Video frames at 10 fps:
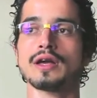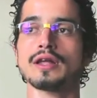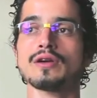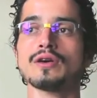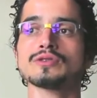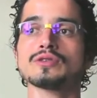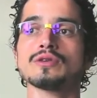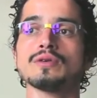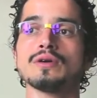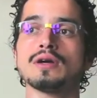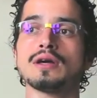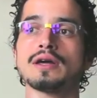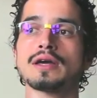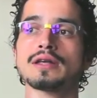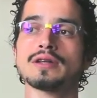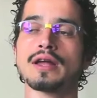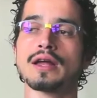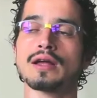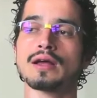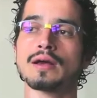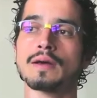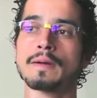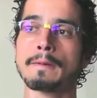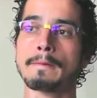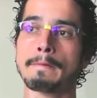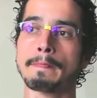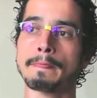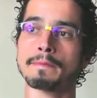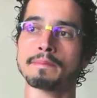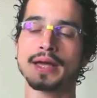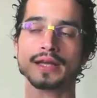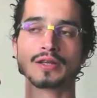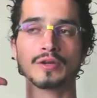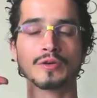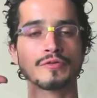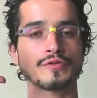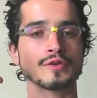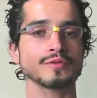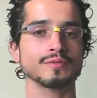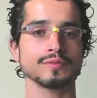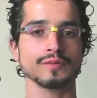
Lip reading: And also it make you feel